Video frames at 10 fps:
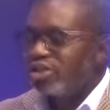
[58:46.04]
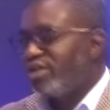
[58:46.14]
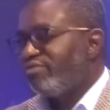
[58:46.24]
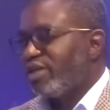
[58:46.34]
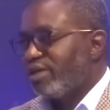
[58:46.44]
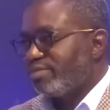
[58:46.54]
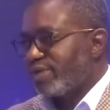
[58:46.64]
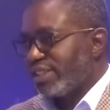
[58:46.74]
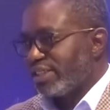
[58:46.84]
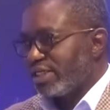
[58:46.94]
even the
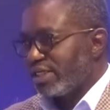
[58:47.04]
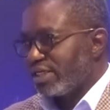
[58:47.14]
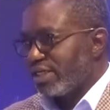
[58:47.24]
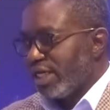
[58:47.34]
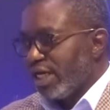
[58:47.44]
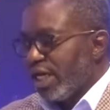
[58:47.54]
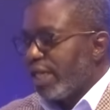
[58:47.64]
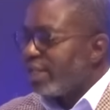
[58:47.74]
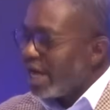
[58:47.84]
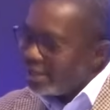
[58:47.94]
president.
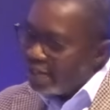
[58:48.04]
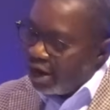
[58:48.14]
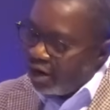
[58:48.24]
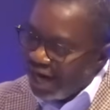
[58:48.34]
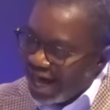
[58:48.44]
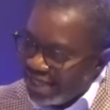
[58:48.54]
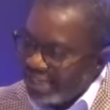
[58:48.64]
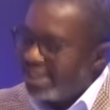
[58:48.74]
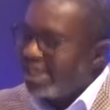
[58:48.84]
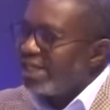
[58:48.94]
Now, the whole
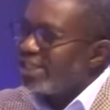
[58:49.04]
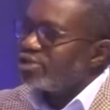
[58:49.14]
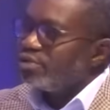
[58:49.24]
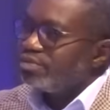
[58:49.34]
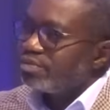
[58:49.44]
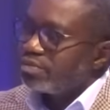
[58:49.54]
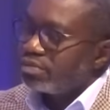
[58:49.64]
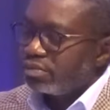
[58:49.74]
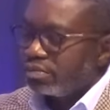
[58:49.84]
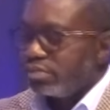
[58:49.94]
idea what is... What about the
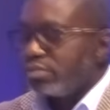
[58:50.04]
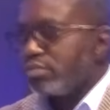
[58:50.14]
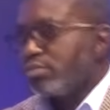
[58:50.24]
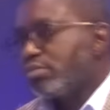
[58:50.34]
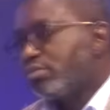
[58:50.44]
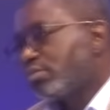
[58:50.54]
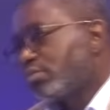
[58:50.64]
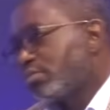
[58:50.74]
Gazette that is always